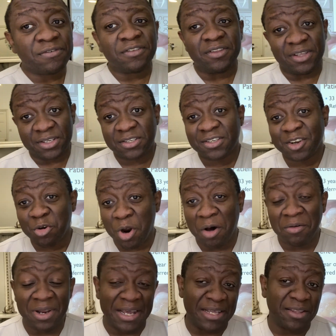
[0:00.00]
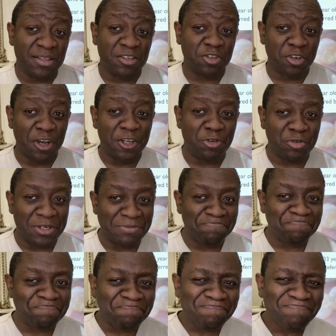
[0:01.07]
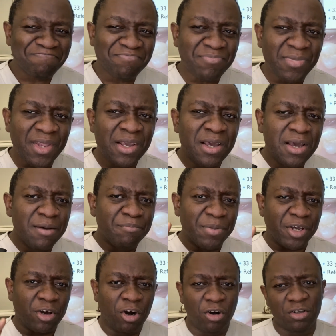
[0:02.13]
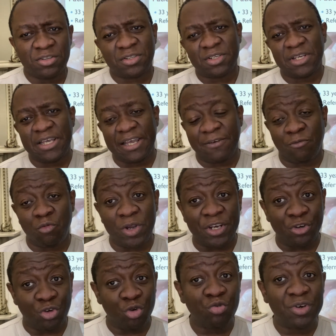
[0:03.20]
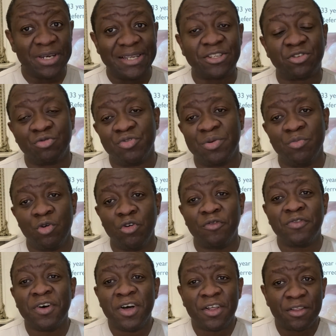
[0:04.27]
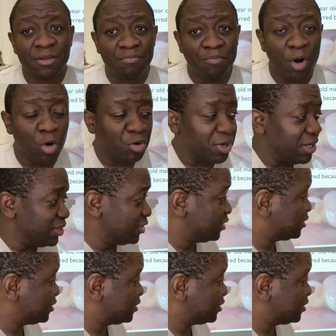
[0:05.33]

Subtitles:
this crown lengthening surgery? Because if we do need to remove the bone in this